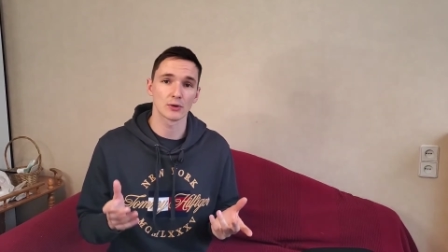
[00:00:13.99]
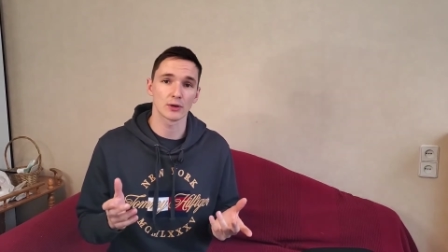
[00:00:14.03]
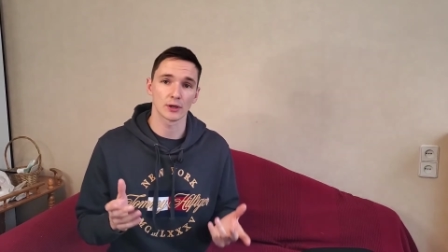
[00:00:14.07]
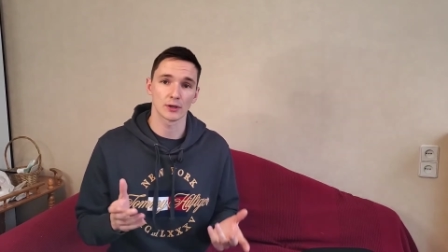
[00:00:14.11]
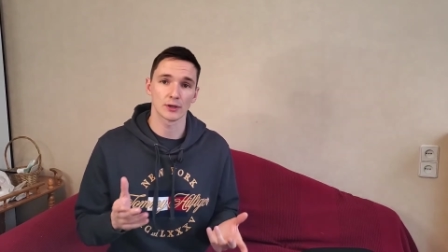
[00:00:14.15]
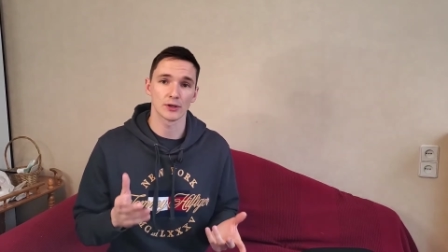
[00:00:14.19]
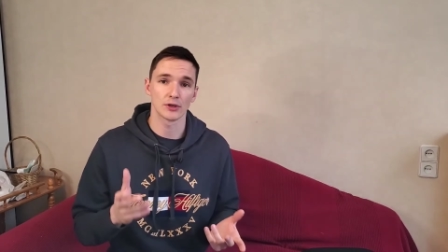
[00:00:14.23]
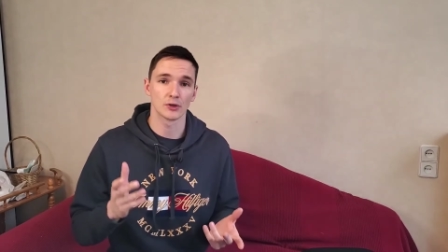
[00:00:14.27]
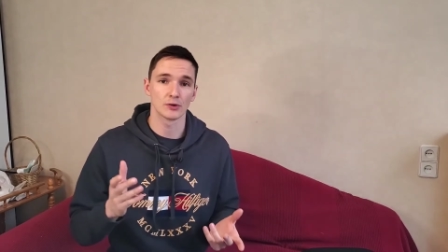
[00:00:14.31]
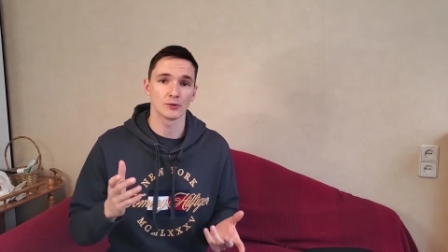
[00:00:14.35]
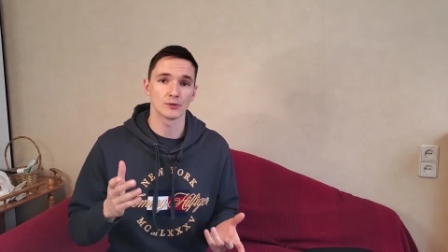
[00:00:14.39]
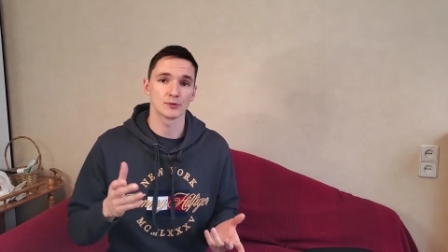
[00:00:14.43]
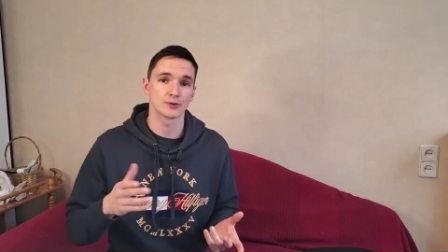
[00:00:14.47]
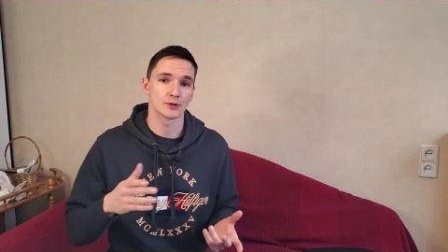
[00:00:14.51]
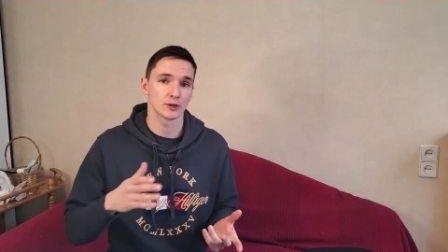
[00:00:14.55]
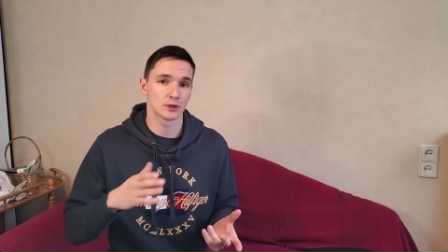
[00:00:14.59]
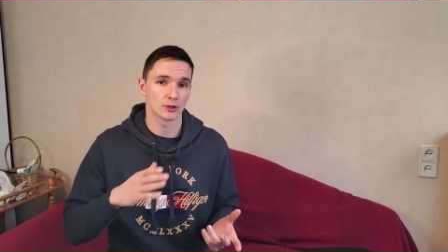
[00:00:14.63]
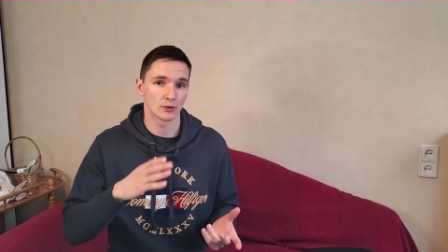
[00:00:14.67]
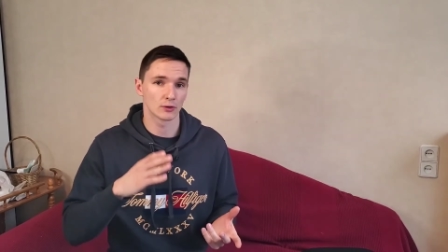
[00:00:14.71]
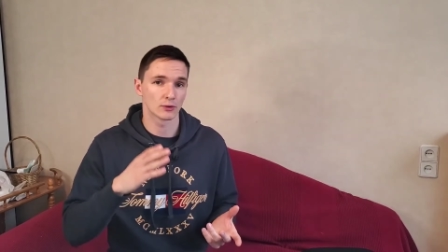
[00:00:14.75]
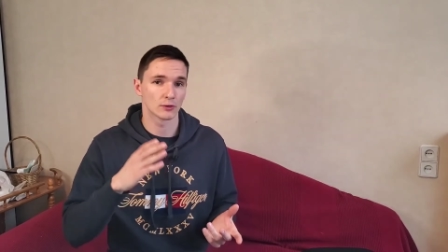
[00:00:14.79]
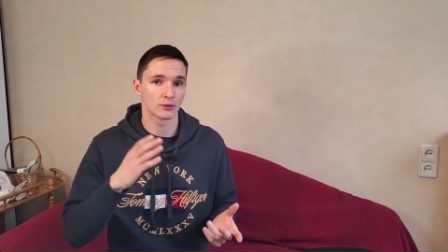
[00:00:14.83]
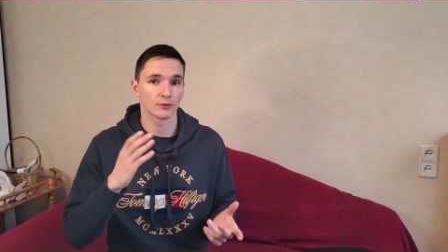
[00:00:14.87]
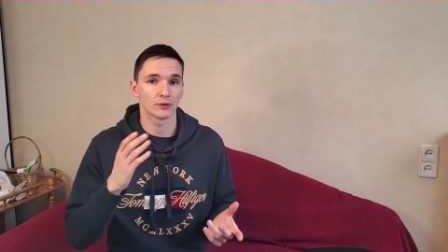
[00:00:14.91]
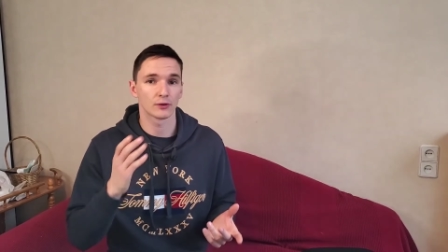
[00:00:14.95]
can use in
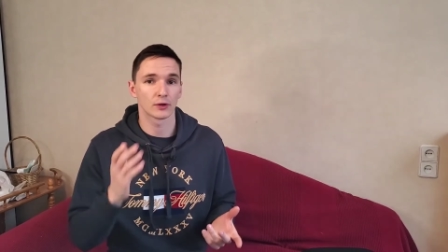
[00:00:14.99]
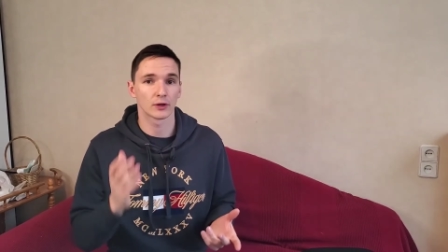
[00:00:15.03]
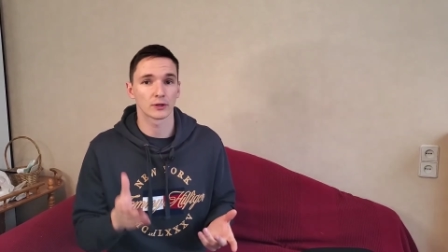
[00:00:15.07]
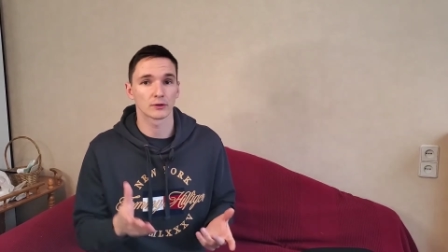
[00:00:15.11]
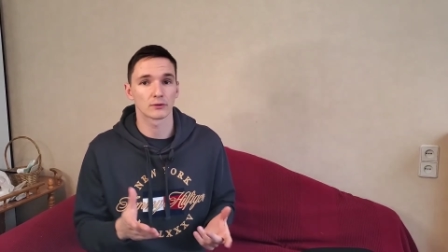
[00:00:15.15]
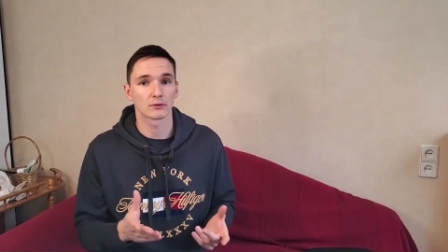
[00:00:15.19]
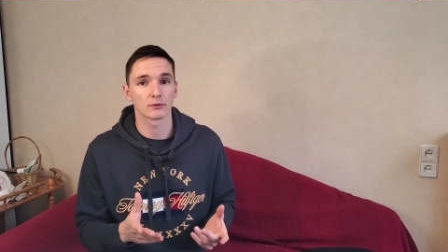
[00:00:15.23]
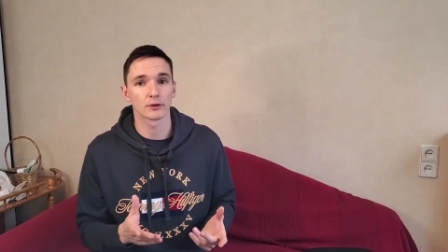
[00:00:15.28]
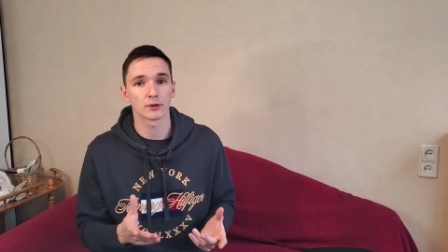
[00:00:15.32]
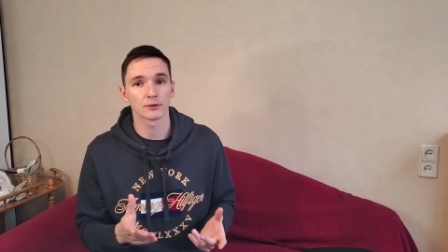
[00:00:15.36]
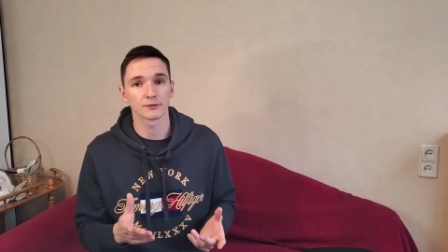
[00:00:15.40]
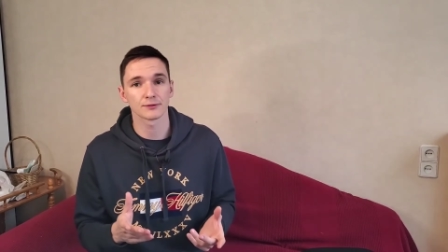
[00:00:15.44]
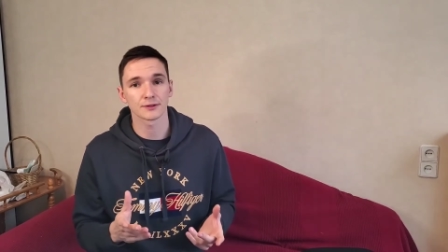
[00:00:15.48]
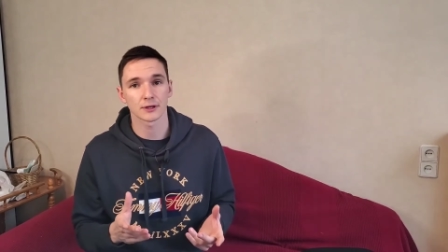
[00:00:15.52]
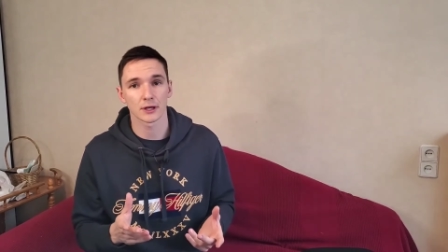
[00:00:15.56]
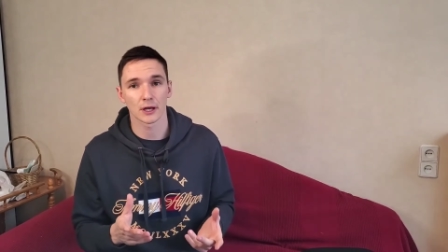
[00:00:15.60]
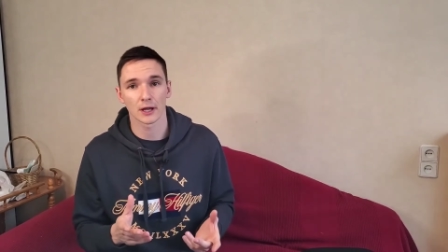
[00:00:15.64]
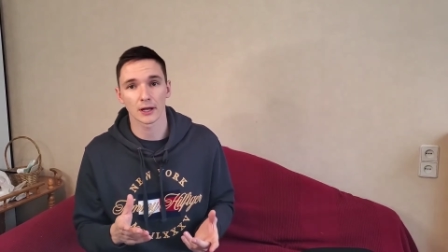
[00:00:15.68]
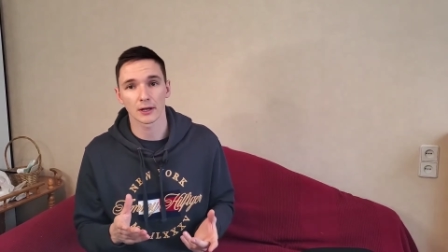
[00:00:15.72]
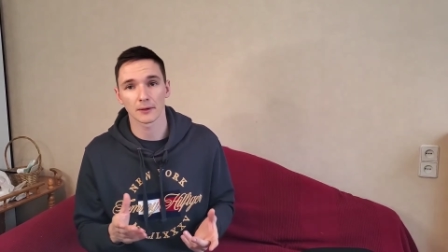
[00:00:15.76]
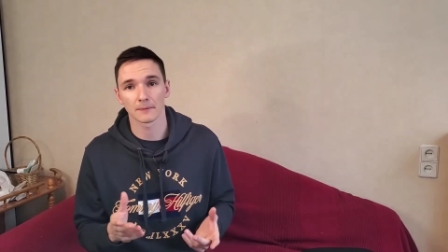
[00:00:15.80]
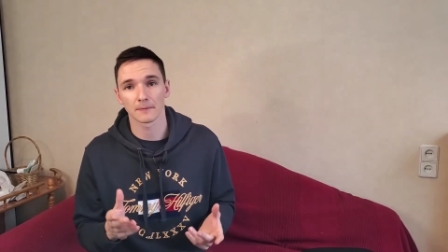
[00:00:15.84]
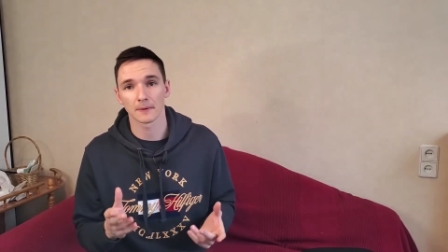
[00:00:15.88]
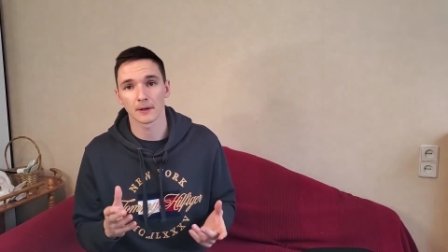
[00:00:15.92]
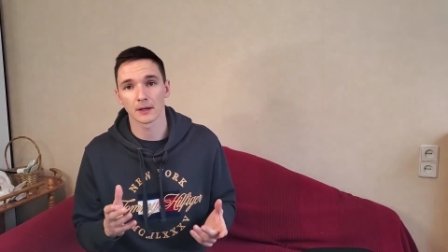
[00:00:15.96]
order to get rid of
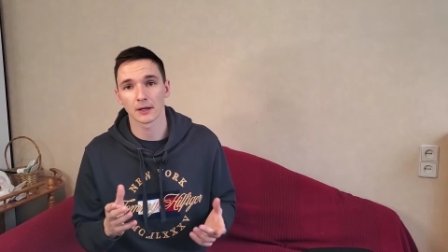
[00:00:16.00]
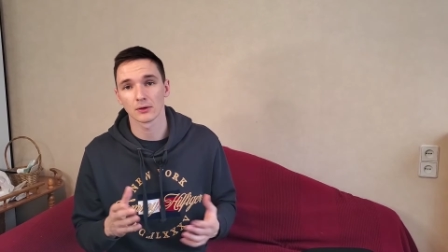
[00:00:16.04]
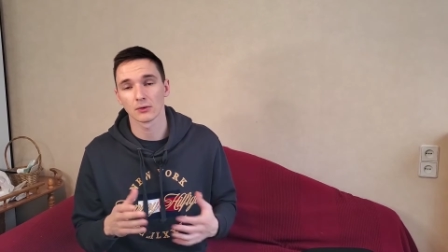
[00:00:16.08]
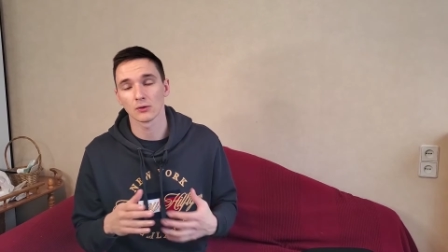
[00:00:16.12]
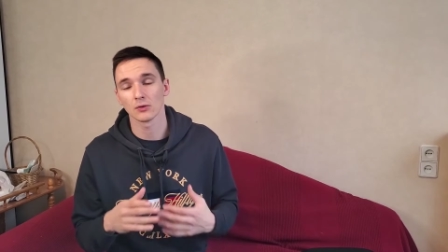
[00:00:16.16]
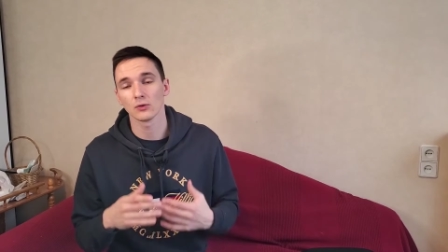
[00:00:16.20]
sciatic pain